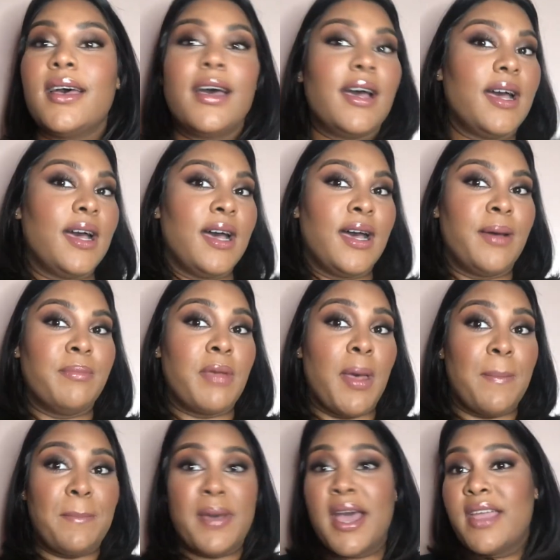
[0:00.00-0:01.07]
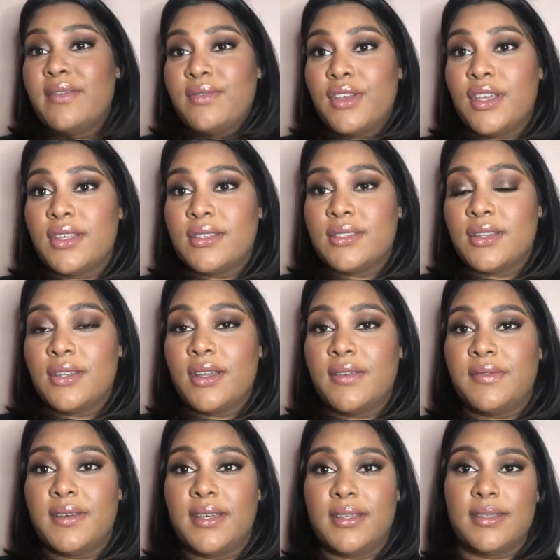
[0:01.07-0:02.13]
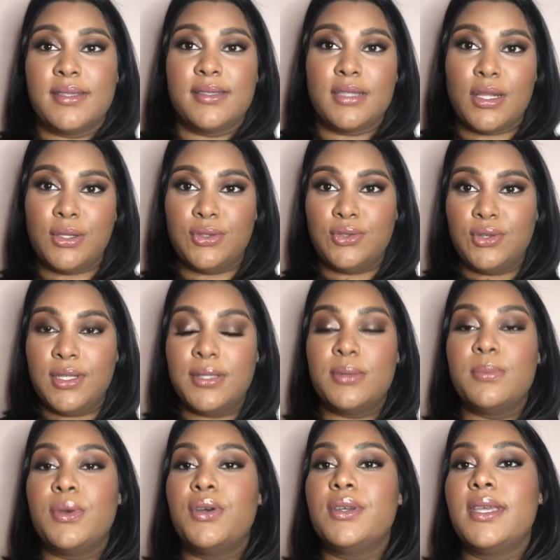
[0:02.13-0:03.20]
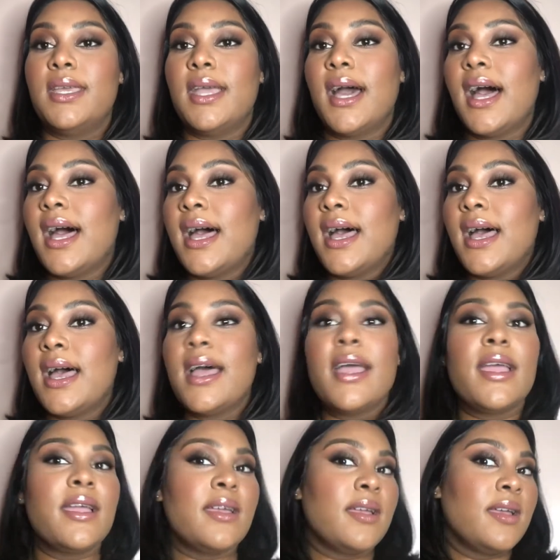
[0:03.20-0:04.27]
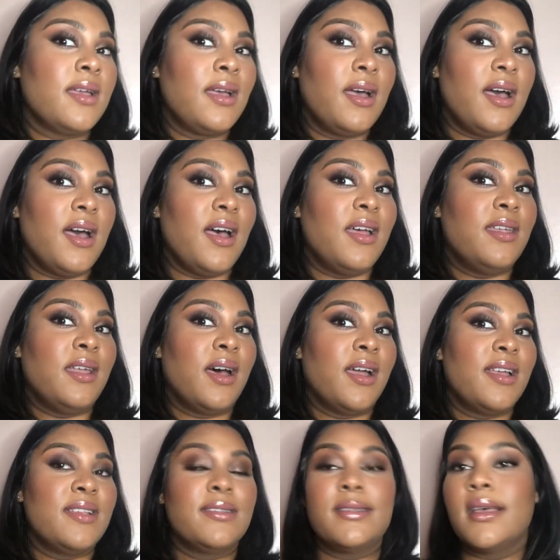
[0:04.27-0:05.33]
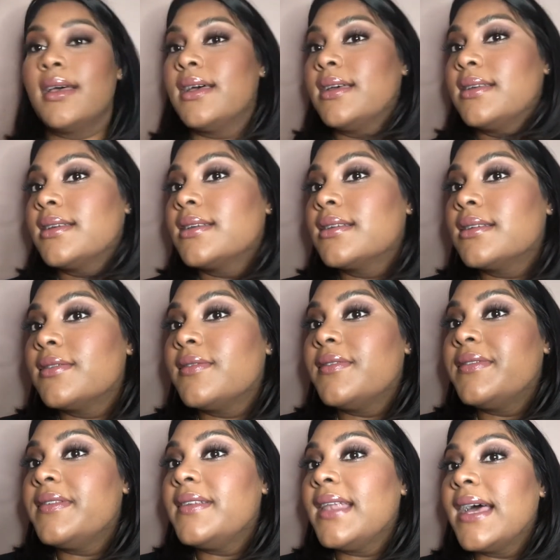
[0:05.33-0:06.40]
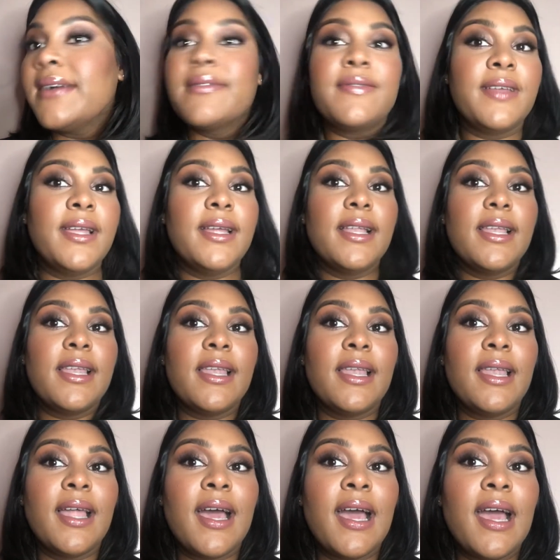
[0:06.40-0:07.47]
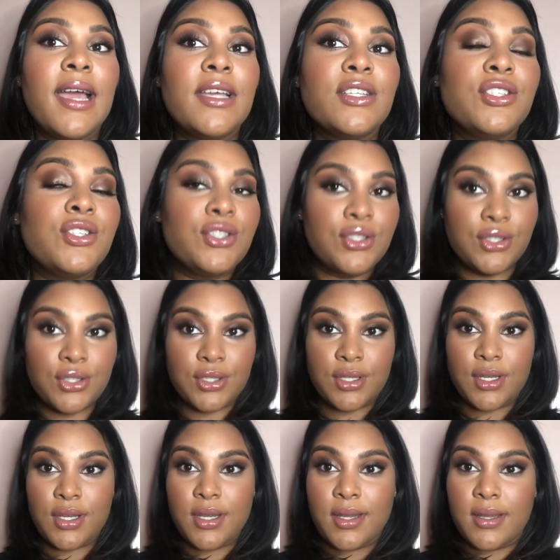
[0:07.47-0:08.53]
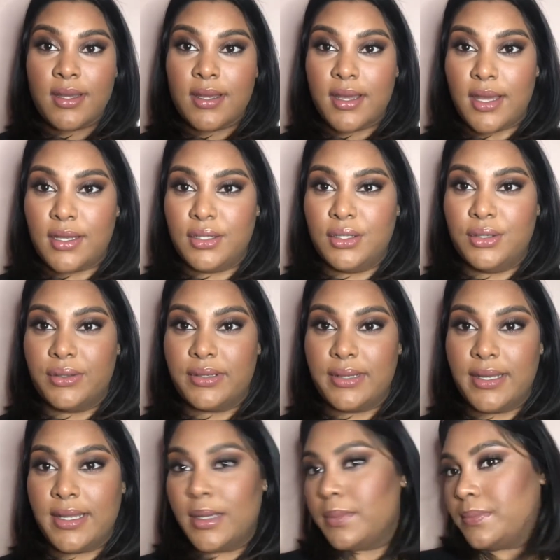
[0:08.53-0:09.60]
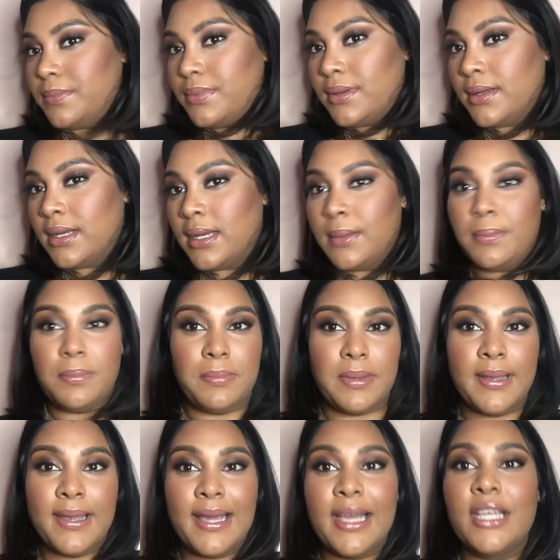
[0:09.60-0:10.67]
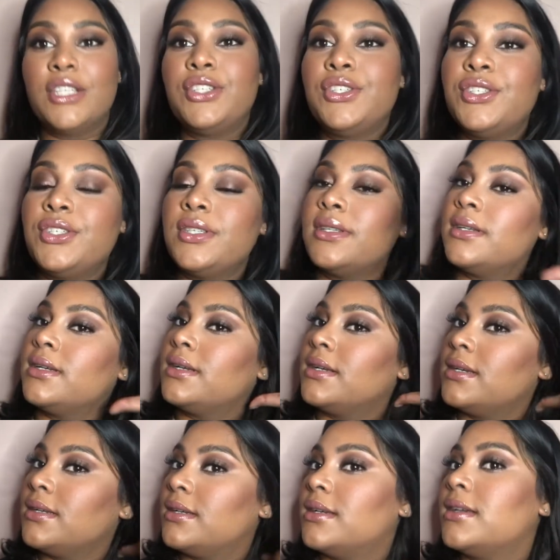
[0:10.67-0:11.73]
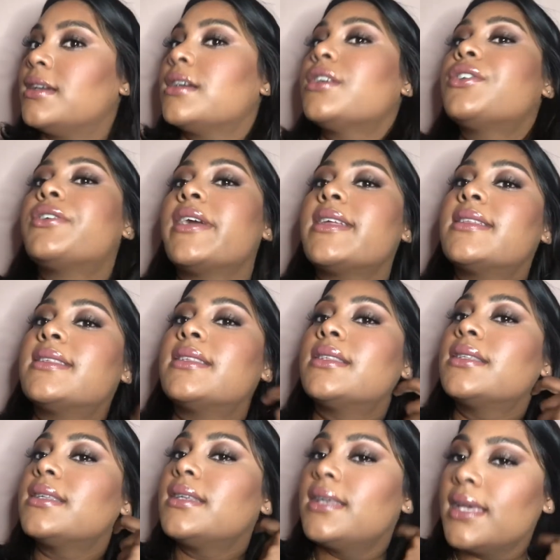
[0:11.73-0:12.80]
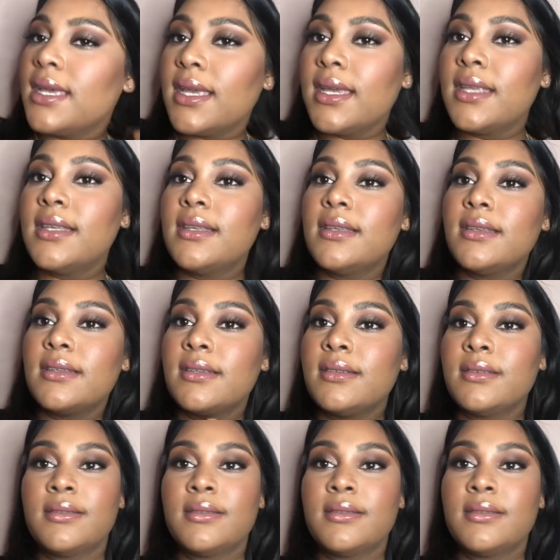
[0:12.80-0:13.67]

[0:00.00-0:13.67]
My version of a sultry smoky eye, a nice fluffy lash, a nude lip, blush, great skin.